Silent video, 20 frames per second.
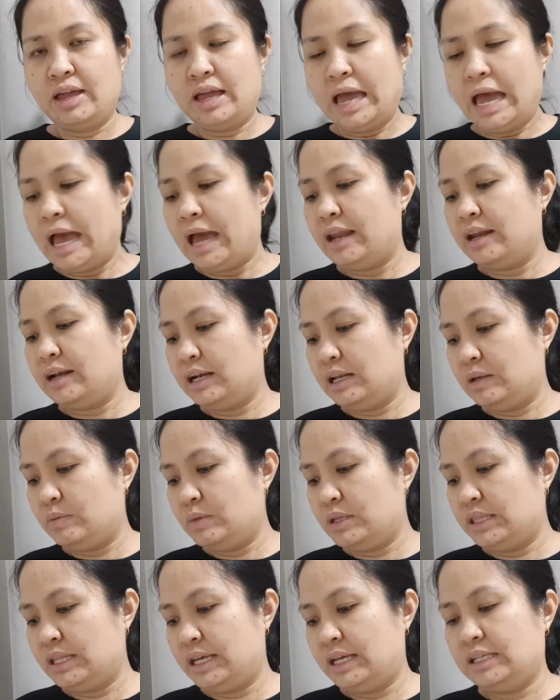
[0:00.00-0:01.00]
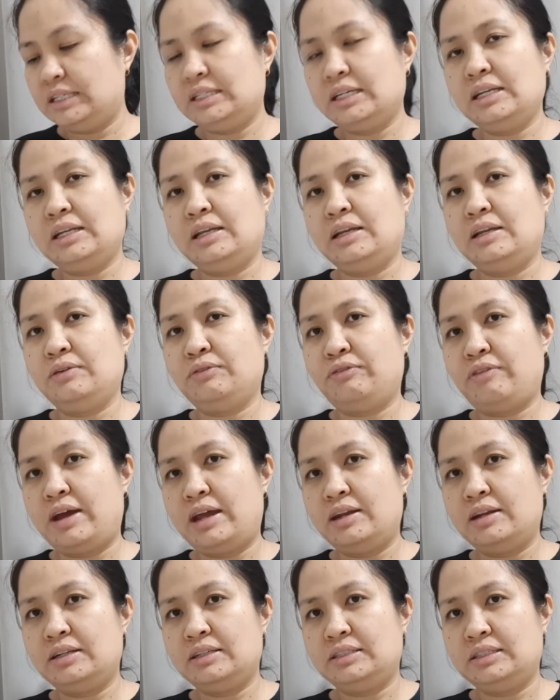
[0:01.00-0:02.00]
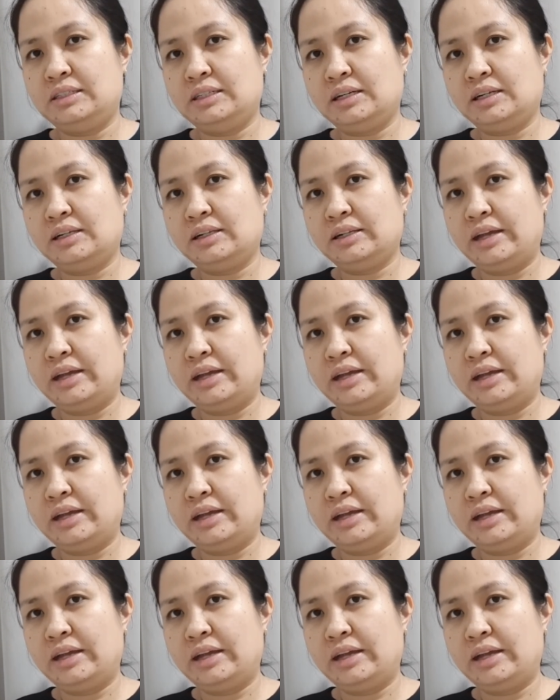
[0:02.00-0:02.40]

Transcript: and limitation in the financial